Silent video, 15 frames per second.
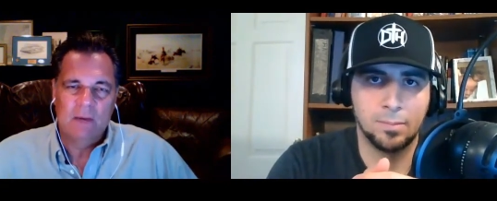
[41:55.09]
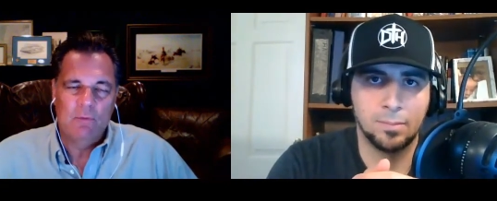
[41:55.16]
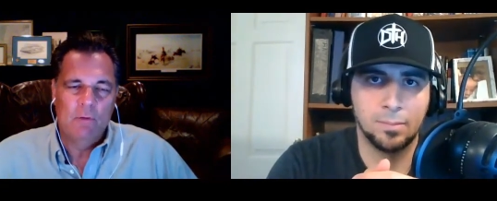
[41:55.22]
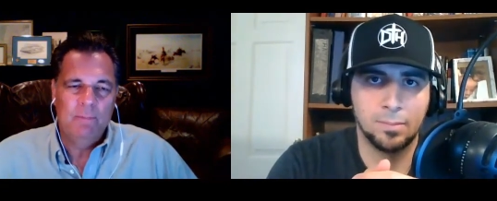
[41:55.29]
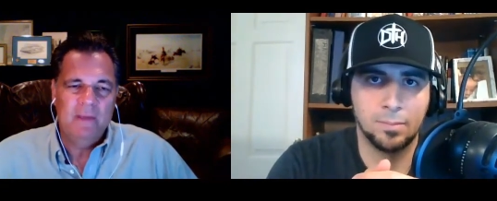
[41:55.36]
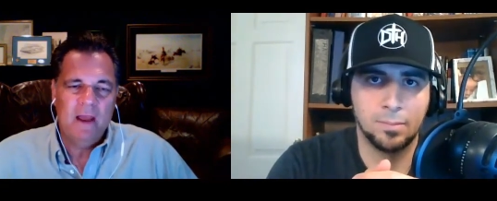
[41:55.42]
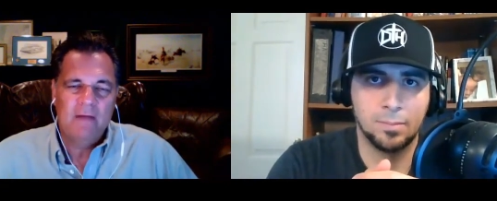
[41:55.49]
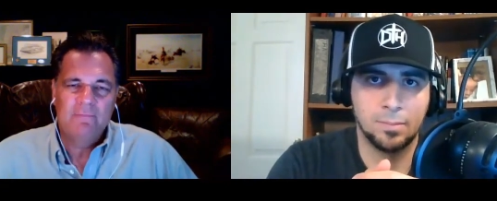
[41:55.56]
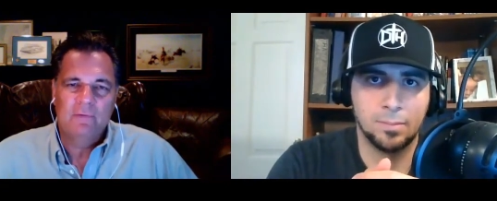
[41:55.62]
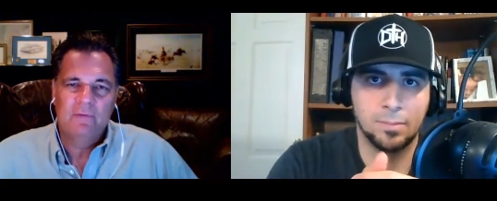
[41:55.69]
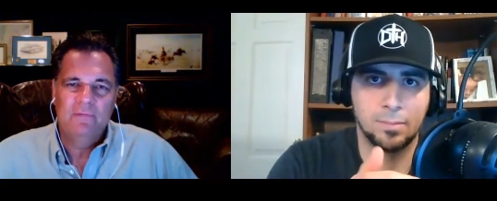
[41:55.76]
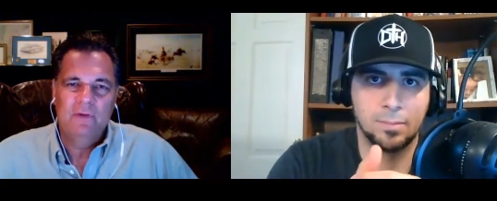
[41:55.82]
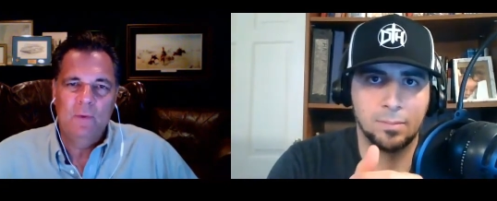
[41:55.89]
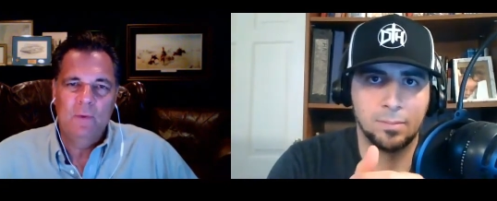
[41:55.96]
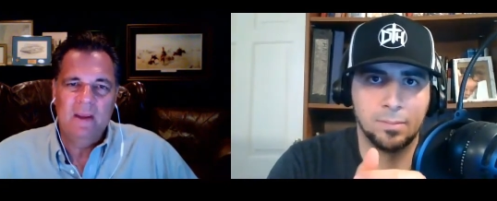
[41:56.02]
Speaker 1: won't be out for a
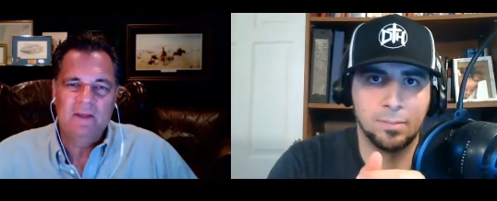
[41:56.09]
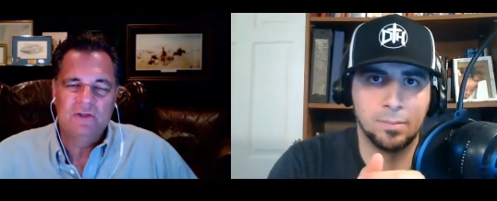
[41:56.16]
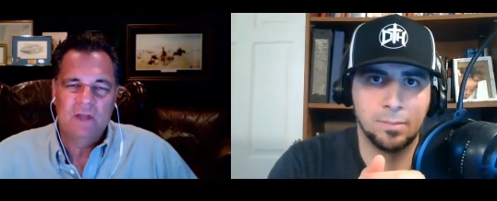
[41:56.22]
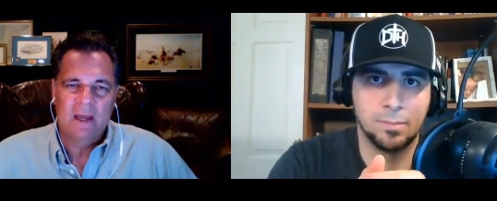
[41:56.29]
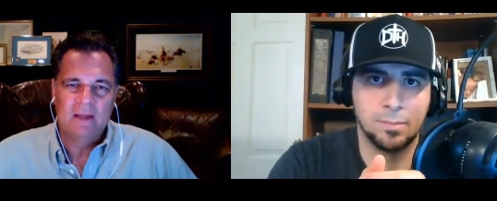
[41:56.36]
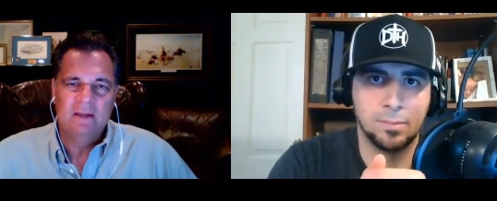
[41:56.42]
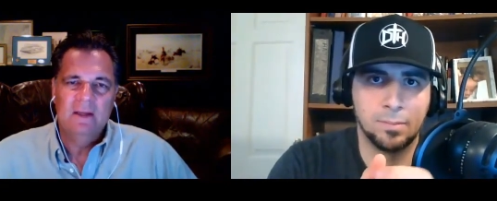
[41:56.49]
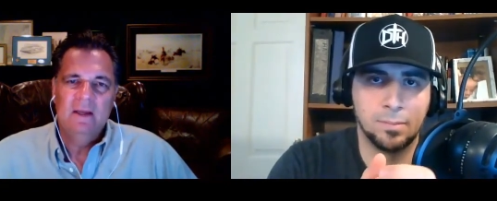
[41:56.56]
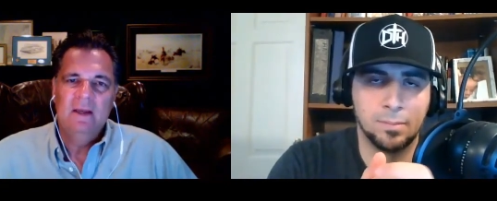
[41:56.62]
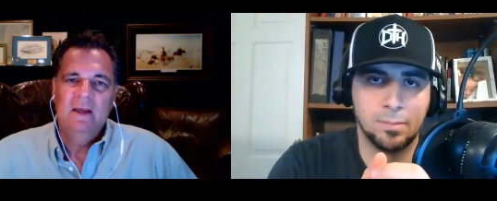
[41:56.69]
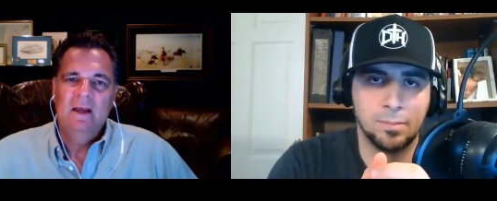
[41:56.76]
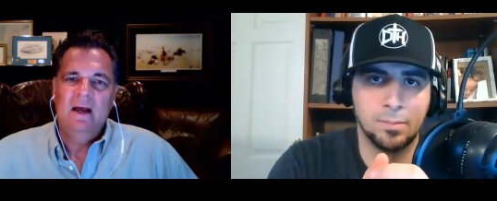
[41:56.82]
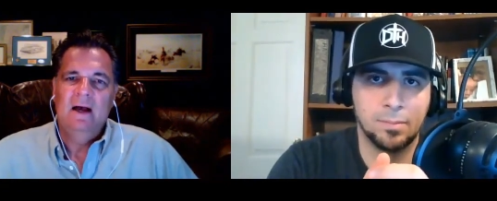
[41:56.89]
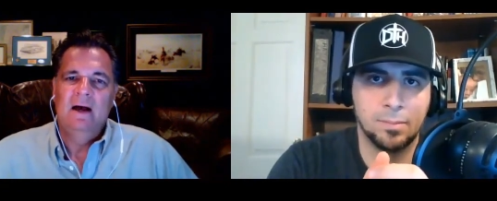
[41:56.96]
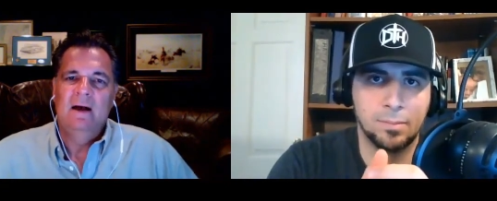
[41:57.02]
few weeks yet,
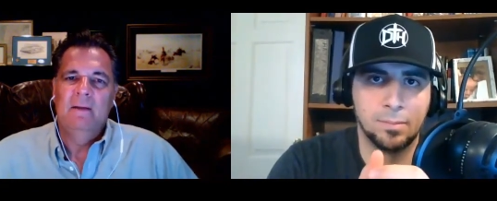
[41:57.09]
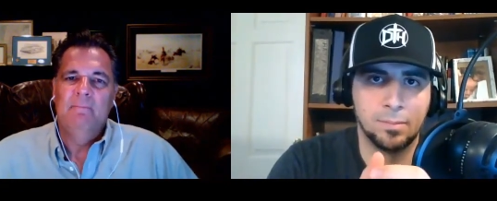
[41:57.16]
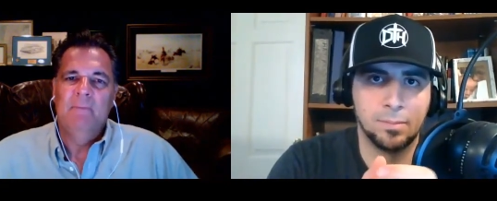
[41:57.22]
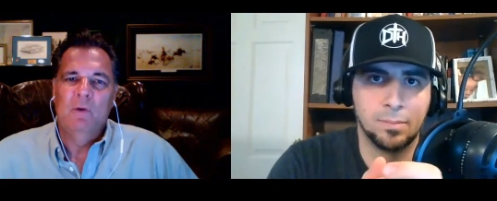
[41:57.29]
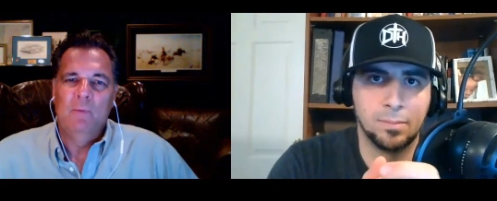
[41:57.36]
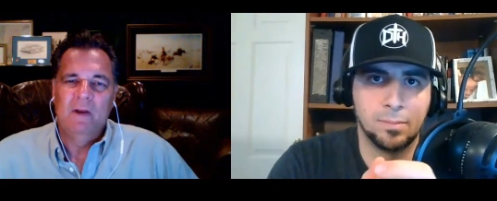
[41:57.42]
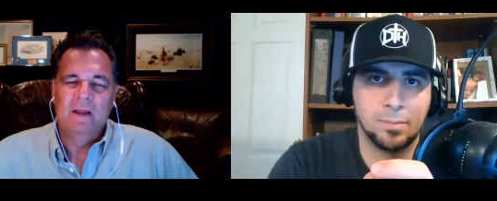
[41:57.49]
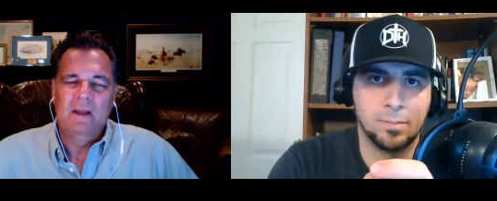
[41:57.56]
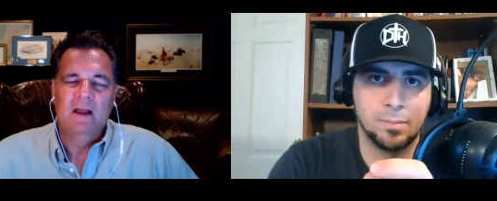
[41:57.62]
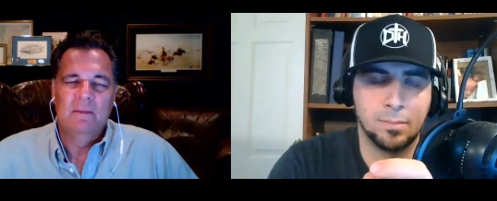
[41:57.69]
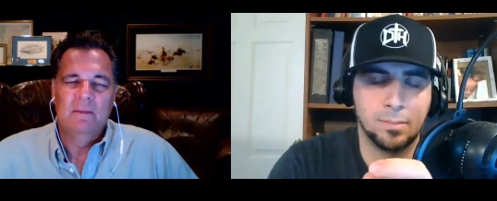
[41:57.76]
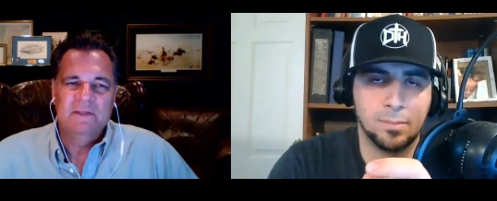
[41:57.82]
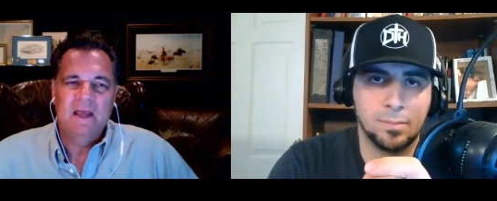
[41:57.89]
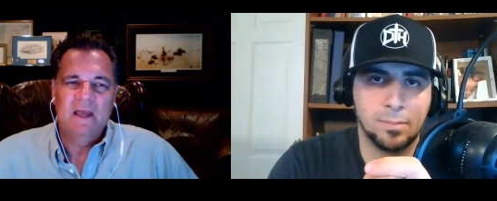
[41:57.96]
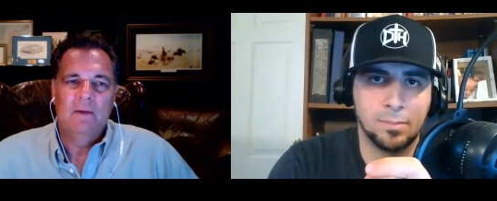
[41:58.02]
um, but when it
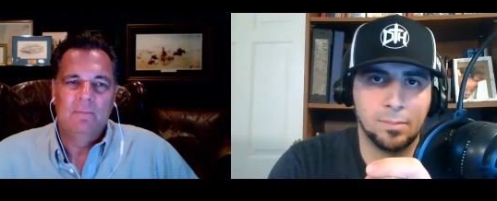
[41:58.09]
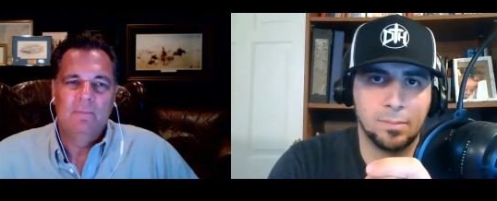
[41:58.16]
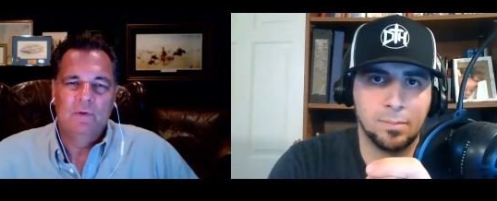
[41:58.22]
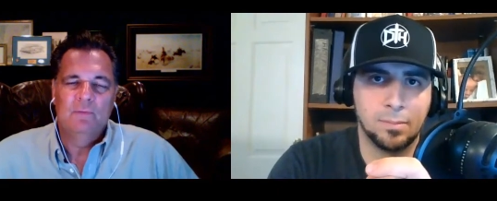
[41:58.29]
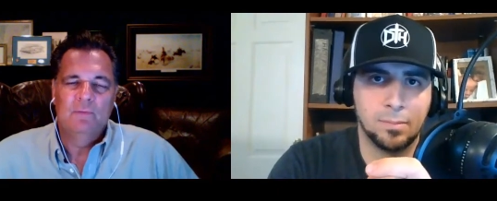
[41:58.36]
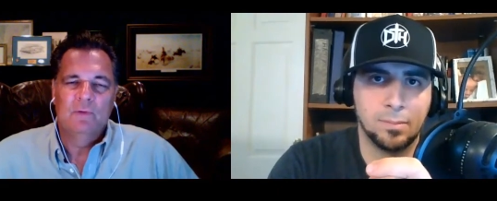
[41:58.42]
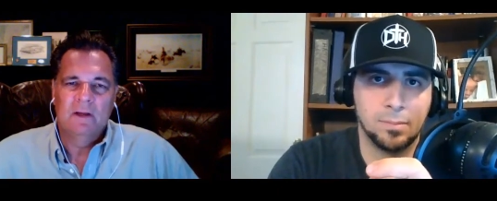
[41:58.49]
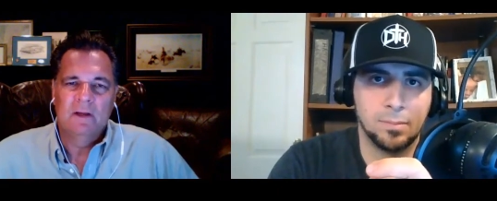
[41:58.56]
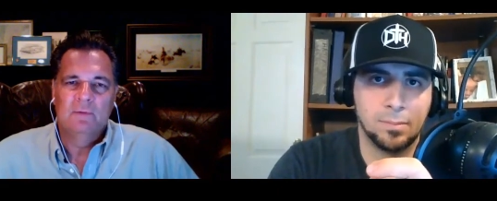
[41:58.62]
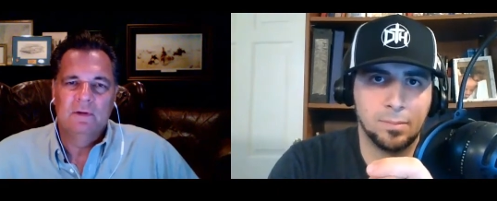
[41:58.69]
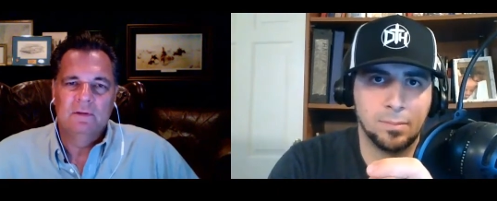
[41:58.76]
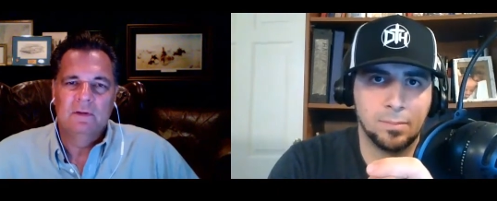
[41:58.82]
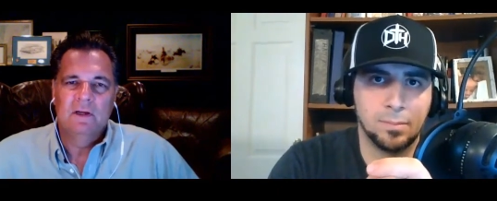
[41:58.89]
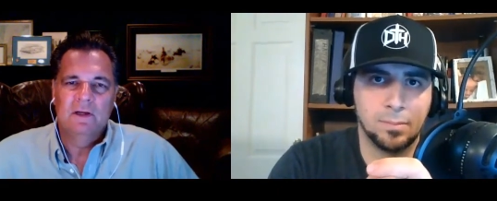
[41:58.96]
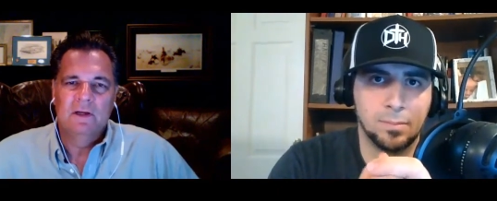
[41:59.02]
comes out, we're, we're gonna we're
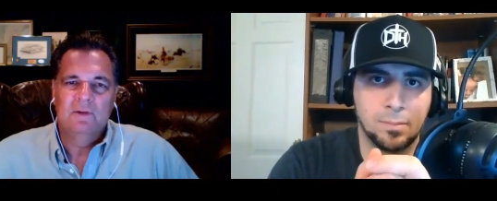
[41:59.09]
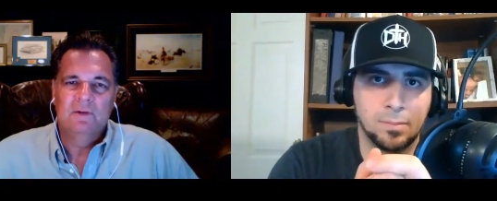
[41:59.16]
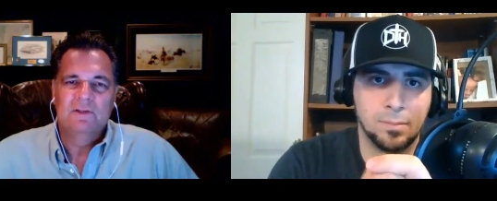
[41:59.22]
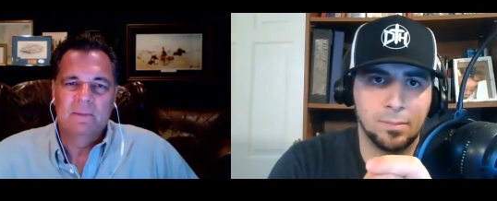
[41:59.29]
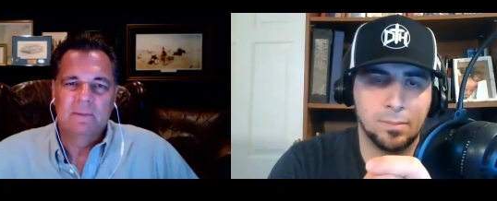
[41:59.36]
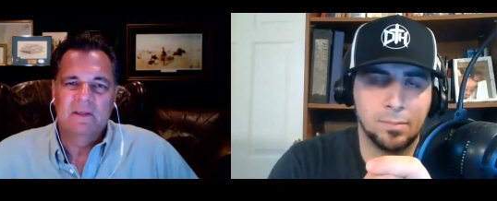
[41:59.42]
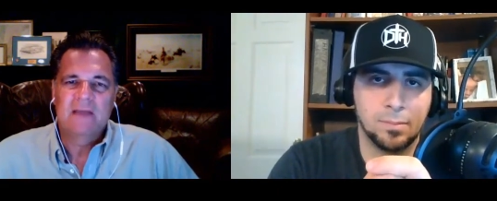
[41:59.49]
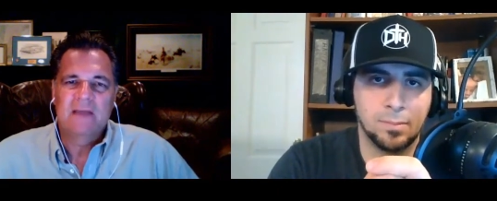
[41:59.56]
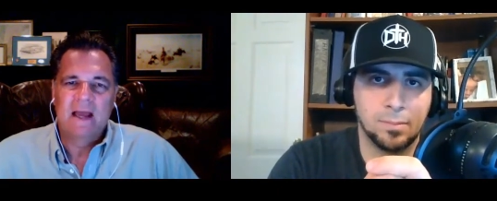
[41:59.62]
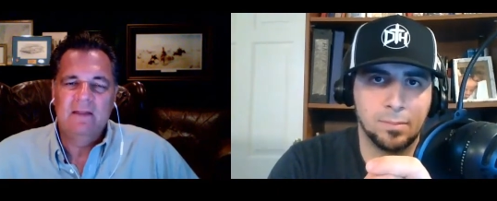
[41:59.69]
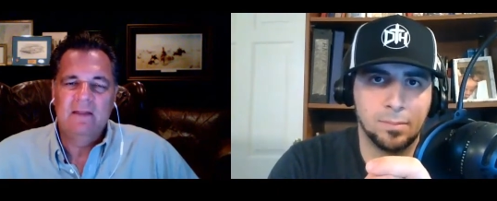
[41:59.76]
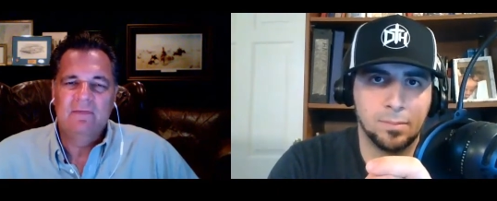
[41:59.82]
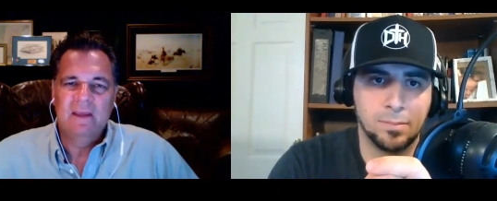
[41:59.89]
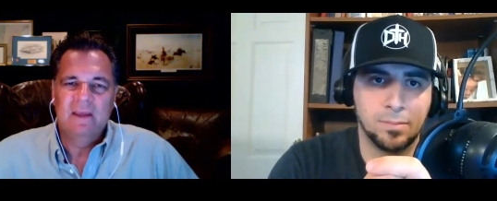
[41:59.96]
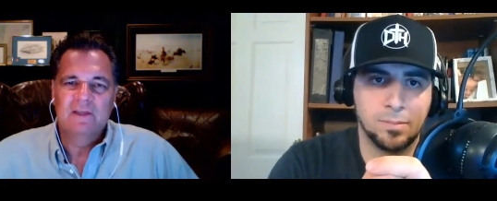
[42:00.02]
gonna do some exciting
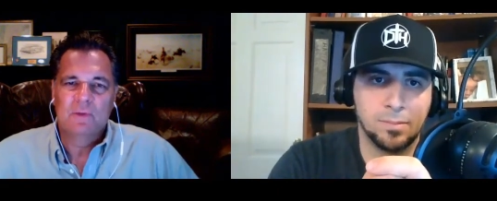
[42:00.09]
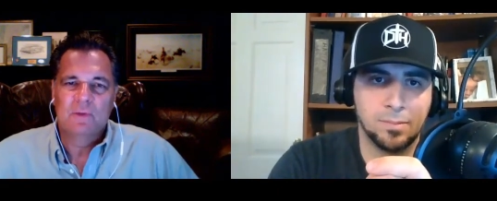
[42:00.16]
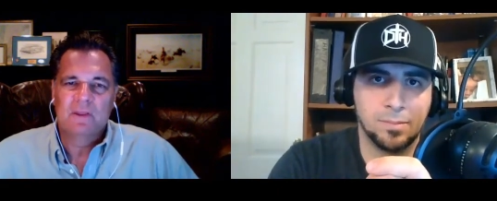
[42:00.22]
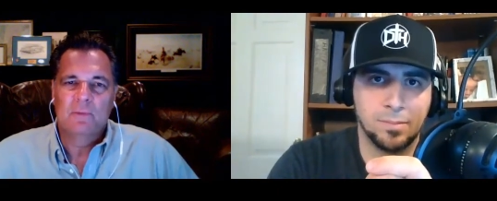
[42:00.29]
things with it.